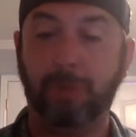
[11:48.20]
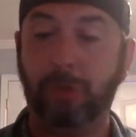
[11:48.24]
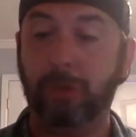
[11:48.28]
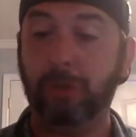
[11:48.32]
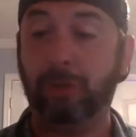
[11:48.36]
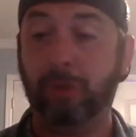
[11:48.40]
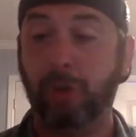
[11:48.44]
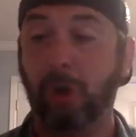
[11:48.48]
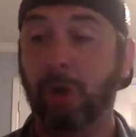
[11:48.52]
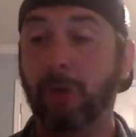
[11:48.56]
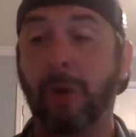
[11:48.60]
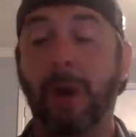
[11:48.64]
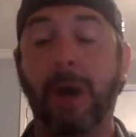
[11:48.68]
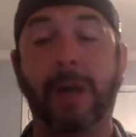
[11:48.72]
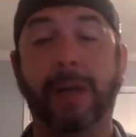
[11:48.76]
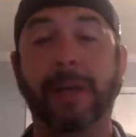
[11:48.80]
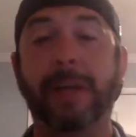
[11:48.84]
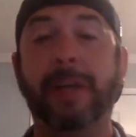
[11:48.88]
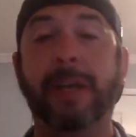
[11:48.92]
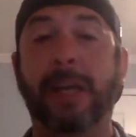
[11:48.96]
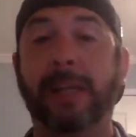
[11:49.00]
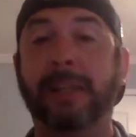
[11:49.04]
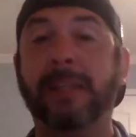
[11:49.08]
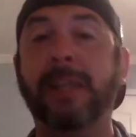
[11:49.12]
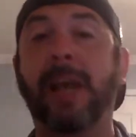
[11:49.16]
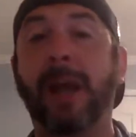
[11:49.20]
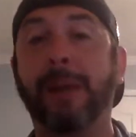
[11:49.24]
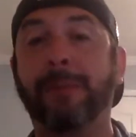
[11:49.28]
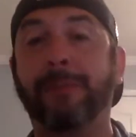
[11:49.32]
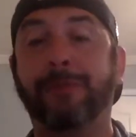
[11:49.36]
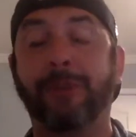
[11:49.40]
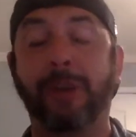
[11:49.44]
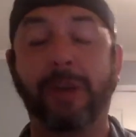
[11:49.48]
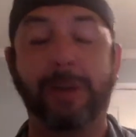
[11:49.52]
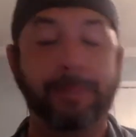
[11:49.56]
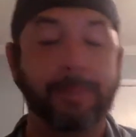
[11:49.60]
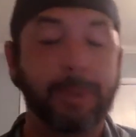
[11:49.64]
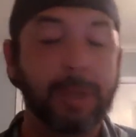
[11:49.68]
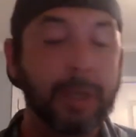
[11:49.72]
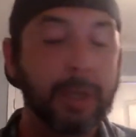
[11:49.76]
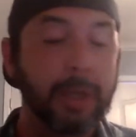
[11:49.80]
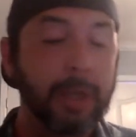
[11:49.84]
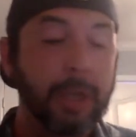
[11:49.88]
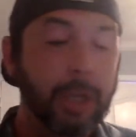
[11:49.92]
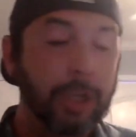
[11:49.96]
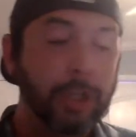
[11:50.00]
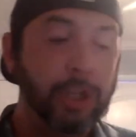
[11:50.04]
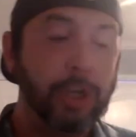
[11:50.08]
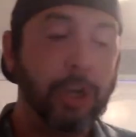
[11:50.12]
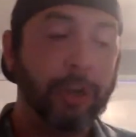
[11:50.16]
go on in that time frame.
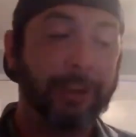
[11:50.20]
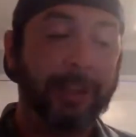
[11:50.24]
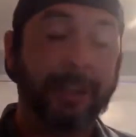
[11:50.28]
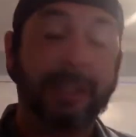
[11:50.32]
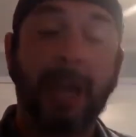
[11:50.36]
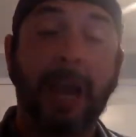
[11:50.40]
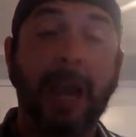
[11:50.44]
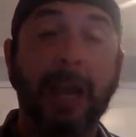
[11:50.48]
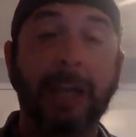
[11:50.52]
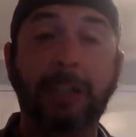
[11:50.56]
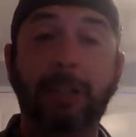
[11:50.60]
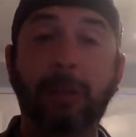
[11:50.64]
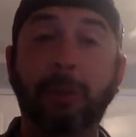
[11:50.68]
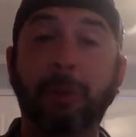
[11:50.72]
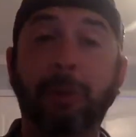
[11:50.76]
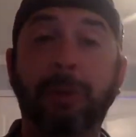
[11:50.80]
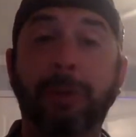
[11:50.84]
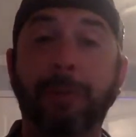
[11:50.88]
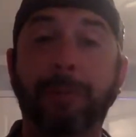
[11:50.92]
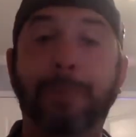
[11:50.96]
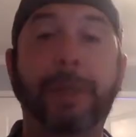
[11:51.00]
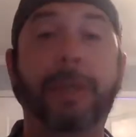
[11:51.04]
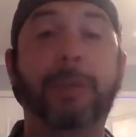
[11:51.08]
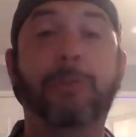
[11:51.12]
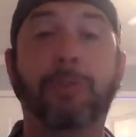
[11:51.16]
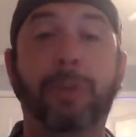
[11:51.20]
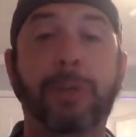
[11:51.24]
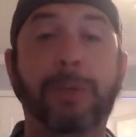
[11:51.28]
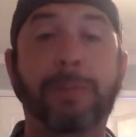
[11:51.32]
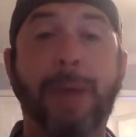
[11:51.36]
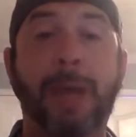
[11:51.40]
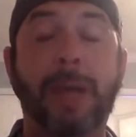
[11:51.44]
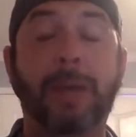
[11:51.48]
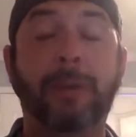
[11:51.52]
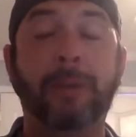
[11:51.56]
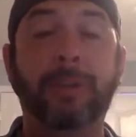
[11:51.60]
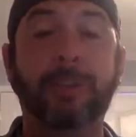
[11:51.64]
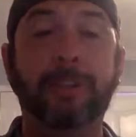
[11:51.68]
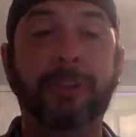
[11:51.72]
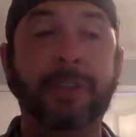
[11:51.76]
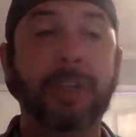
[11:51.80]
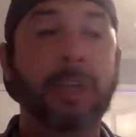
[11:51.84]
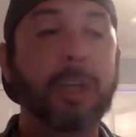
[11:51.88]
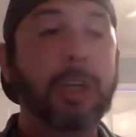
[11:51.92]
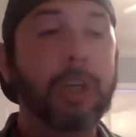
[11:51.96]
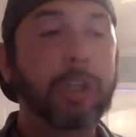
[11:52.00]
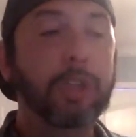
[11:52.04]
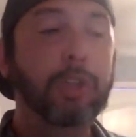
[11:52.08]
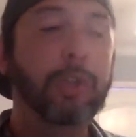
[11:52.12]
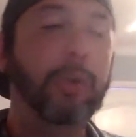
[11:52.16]
The guys who are the big rebounders,
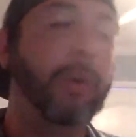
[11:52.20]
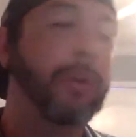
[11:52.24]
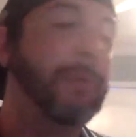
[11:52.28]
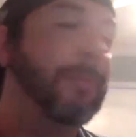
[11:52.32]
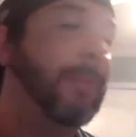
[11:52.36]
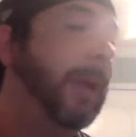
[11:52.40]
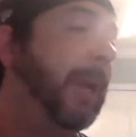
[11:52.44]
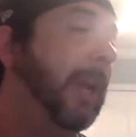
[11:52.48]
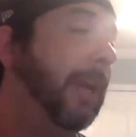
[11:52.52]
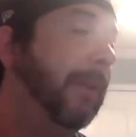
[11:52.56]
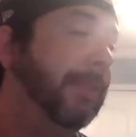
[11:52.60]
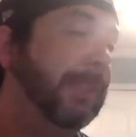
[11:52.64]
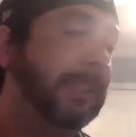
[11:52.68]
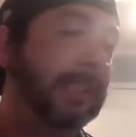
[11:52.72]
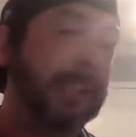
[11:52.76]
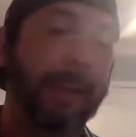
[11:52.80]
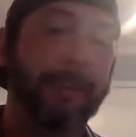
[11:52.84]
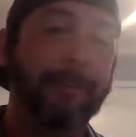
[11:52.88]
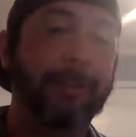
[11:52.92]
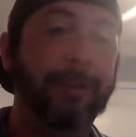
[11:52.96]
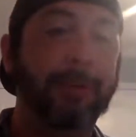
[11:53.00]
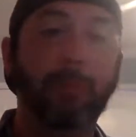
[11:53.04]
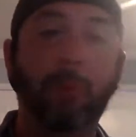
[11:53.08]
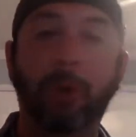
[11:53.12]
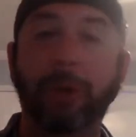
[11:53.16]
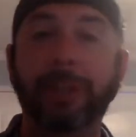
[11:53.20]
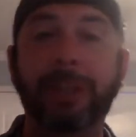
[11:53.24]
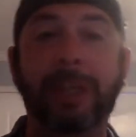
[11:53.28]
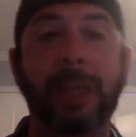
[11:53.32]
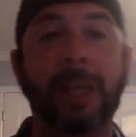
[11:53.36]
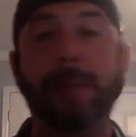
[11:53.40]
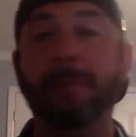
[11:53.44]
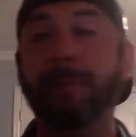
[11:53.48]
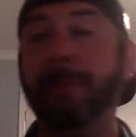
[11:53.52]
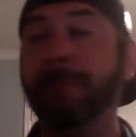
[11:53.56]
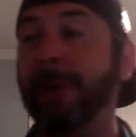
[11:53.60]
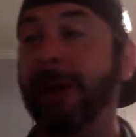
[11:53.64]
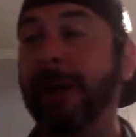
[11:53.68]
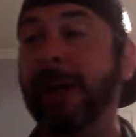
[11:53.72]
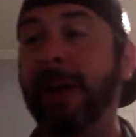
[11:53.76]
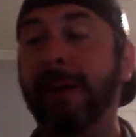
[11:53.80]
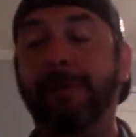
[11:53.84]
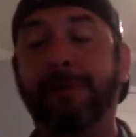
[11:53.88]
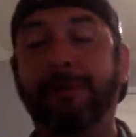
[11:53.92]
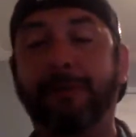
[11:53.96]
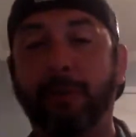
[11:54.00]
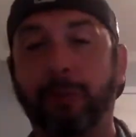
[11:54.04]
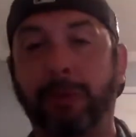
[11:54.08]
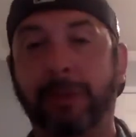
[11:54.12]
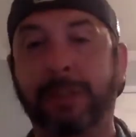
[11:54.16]
sure, he might have 7 one game, he might have
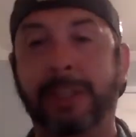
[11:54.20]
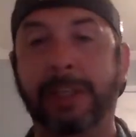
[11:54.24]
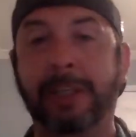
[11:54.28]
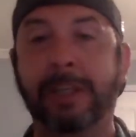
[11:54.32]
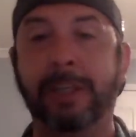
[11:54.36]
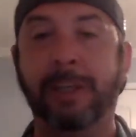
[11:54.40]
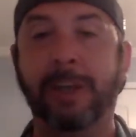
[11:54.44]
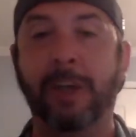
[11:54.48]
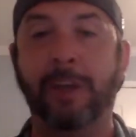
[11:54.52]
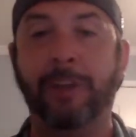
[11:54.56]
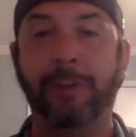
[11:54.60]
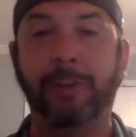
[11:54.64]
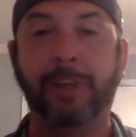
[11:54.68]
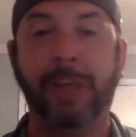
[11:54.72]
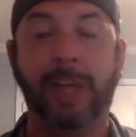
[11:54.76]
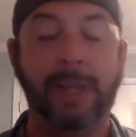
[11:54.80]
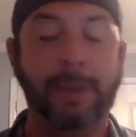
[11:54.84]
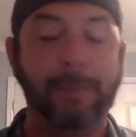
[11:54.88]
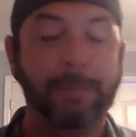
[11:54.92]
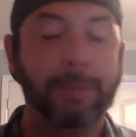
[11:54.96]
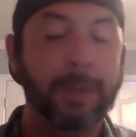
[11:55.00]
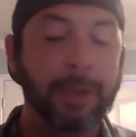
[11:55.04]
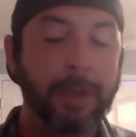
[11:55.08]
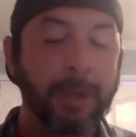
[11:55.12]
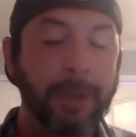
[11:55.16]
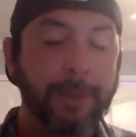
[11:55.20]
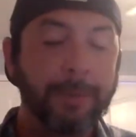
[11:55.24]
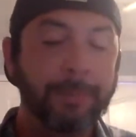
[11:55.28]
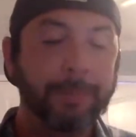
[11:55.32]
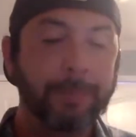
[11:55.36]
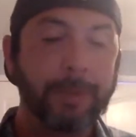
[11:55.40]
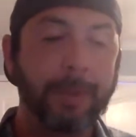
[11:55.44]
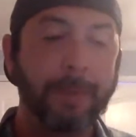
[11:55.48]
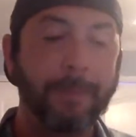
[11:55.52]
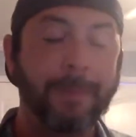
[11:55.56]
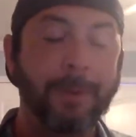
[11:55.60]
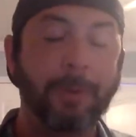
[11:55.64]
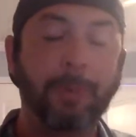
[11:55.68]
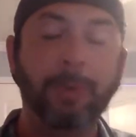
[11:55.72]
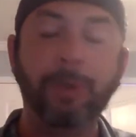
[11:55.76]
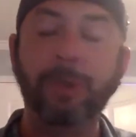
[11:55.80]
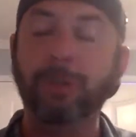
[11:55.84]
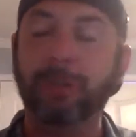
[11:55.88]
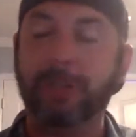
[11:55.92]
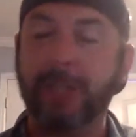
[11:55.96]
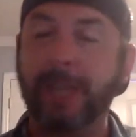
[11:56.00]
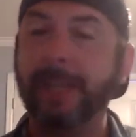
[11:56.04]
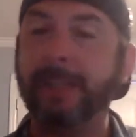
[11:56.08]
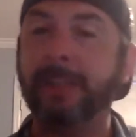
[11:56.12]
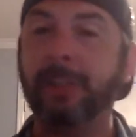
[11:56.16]
14 another game, but when you
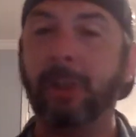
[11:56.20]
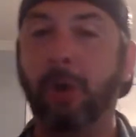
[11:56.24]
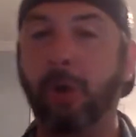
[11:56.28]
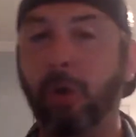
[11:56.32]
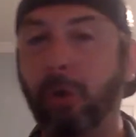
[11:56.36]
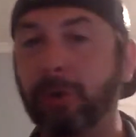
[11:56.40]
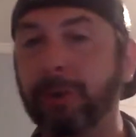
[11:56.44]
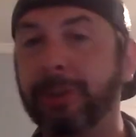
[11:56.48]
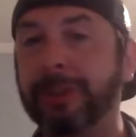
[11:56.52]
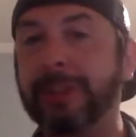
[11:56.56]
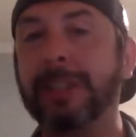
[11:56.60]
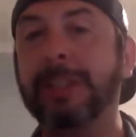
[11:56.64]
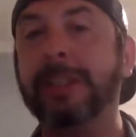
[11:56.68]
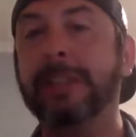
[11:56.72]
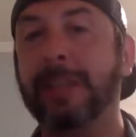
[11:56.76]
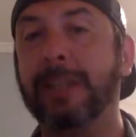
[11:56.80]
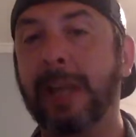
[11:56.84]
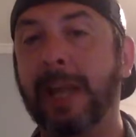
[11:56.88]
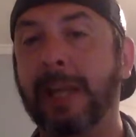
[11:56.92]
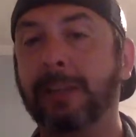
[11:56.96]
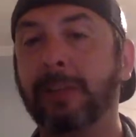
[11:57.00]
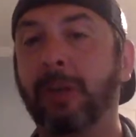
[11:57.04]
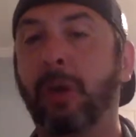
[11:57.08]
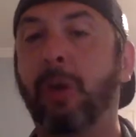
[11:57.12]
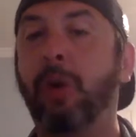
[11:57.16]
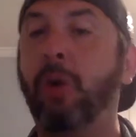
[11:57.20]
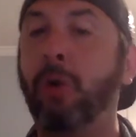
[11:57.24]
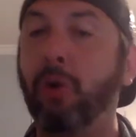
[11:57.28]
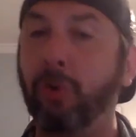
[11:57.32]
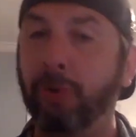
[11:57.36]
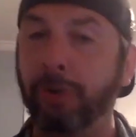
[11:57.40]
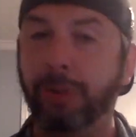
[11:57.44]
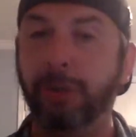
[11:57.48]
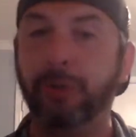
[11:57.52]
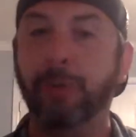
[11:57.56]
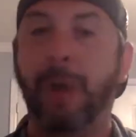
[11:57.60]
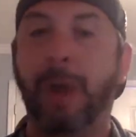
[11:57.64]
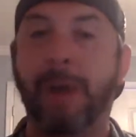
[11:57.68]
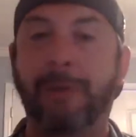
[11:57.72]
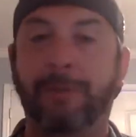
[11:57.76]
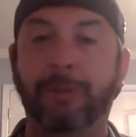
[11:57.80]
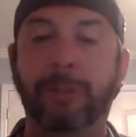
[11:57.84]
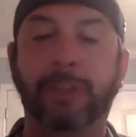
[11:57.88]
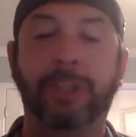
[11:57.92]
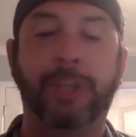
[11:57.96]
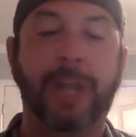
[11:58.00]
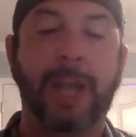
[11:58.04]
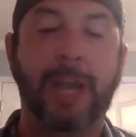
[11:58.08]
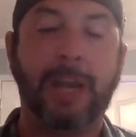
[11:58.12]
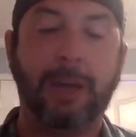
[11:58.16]
take the whole season as a whole and you
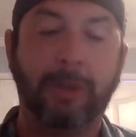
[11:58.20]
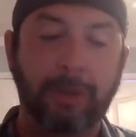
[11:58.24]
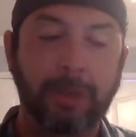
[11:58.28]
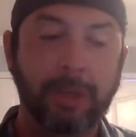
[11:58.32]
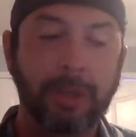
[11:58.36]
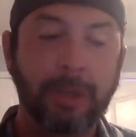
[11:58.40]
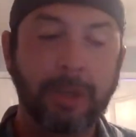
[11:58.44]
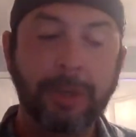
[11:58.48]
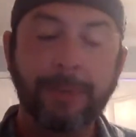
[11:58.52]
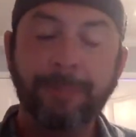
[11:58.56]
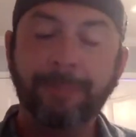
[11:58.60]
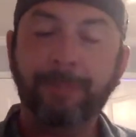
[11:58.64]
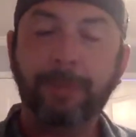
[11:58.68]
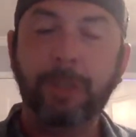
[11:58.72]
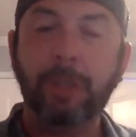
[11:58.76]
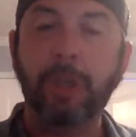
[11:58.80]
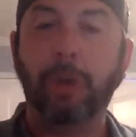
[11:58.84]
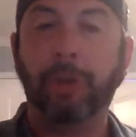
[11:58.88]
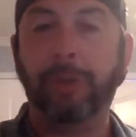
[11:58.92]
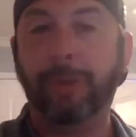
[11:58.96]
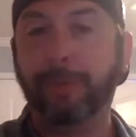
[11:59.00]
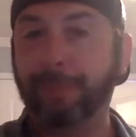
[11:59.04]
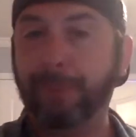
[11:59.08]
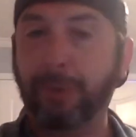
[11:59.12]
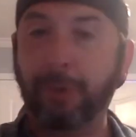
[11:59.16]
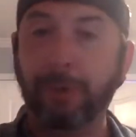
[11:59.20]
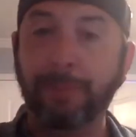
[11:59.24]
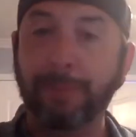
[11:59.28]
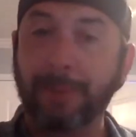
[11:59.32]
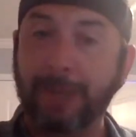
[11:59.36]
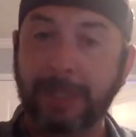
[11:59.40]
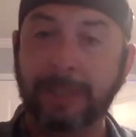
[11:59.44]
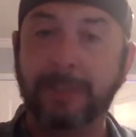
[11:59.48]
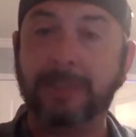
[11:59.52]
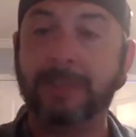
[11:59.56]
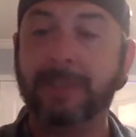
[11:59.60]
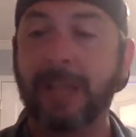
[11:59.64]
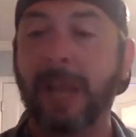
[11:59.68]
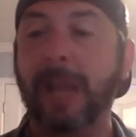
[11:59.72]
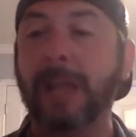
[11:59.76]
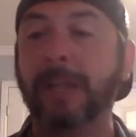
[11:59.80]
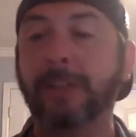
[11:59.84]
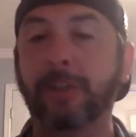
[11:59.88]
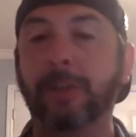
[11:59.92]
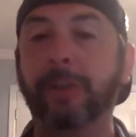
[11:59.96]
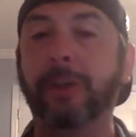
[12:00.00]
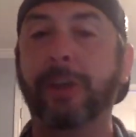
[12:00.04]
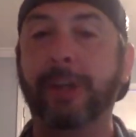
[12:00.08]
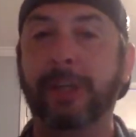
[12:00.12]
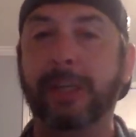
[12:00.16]
average it out, the per minute stats
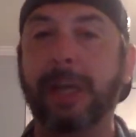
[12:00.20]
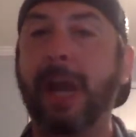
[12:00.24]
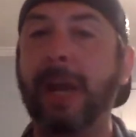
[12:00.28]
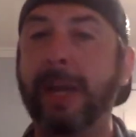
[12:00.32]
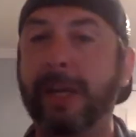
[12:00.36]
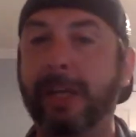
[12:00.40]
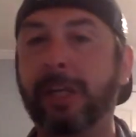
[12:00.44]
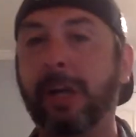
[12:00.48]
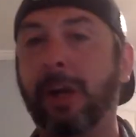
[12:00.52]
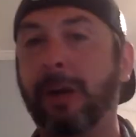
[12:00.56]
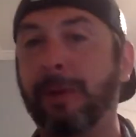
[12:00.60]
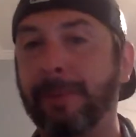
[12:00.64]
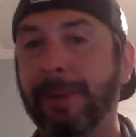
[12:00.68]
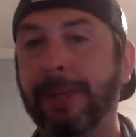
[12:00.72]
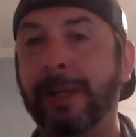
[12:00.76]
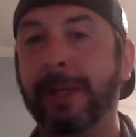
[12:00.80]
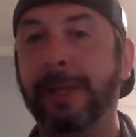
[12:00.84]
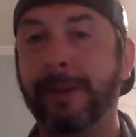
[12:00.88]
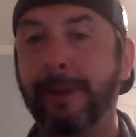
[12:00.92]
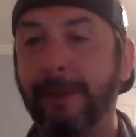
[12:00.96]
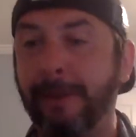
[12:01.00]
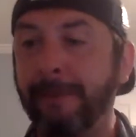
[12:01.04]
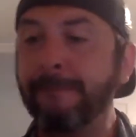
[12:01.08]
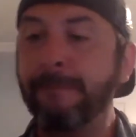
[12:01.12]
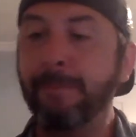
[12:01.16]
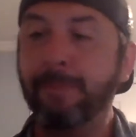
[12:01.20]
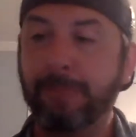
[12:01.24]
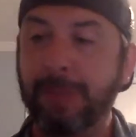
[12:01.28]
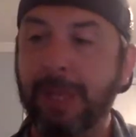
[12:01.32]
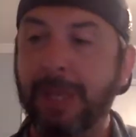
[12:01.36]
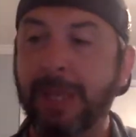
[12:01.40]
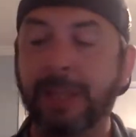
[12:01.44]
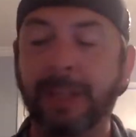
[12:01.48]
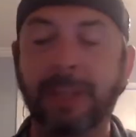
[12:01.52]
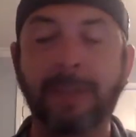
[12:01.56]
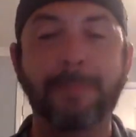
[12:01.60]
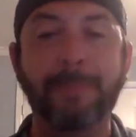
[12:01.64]
are going to kind of come in the